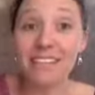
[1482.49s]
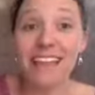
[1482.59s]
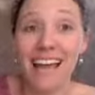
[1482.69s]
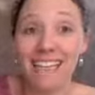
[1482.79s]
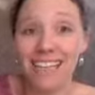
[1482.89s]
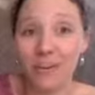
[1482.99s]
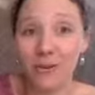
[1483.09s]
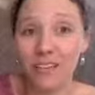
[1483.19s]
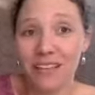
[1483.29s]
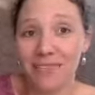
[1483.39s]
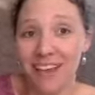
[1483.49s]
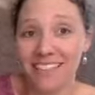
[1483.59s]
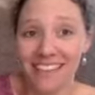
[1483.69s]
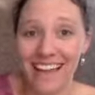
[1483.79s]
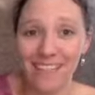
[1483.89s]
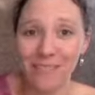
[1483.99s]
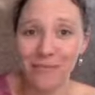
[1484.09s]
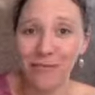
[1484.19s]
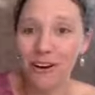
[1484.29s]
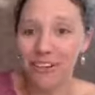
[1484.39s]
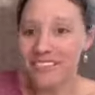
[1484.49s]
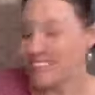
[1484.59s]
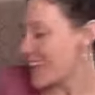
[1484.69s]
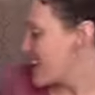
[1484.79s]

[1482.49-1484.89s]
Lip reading: it has that cooling effect and it actually works.